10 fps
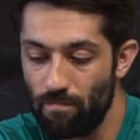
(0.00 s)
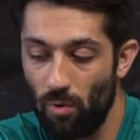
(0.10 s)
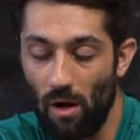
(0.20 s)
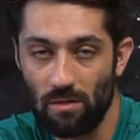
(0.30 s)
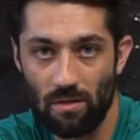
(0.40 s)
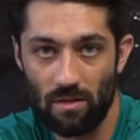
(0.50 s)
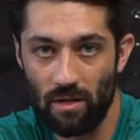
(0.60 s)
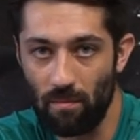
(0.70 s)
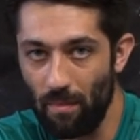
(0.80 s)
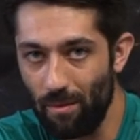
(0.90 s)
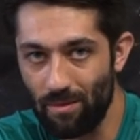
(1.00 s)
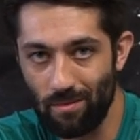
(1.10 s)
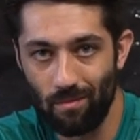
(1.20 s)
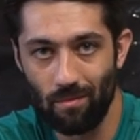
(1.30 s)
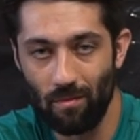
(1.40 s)
processing maybe
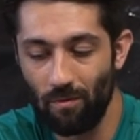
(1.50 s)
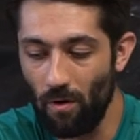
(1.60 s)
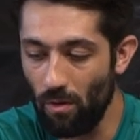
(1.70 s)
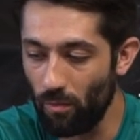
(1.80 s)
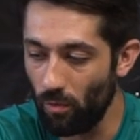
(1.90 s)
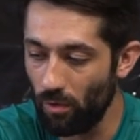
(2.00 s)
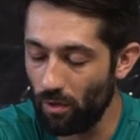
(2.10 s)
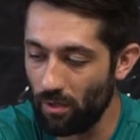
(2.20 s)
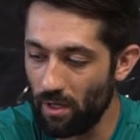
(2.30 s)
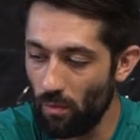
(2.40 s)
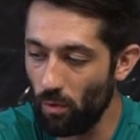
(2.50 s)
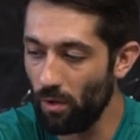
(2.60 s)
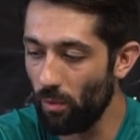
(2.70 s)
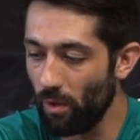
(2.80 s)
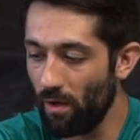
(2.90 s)
some fallen wood or dead
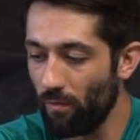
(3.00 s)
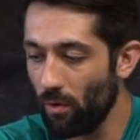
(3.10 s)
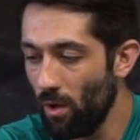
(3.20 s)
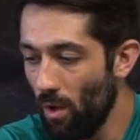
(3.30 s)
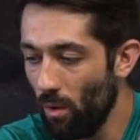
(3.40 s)
wood or whatever,